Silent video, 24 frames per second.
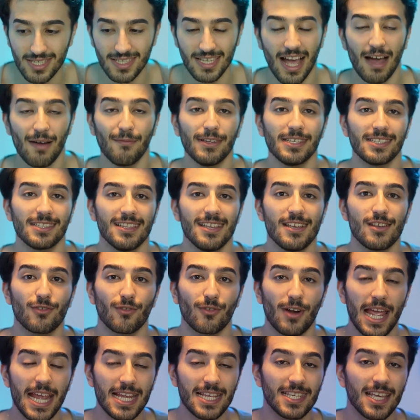is obviously
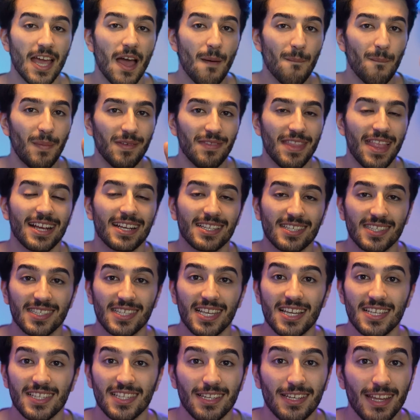great. But next
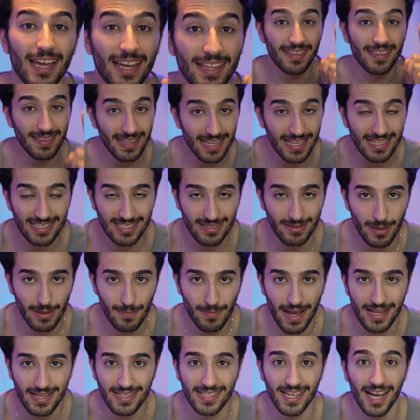season needs to be
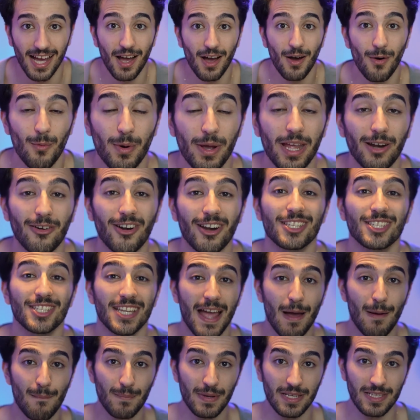better. We are a
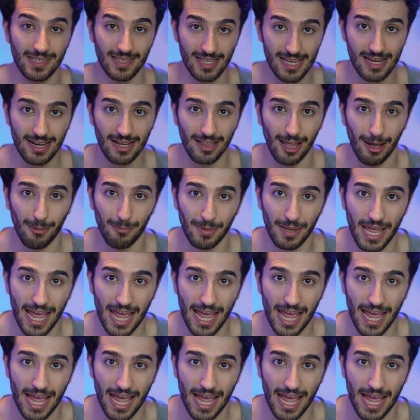Champions League club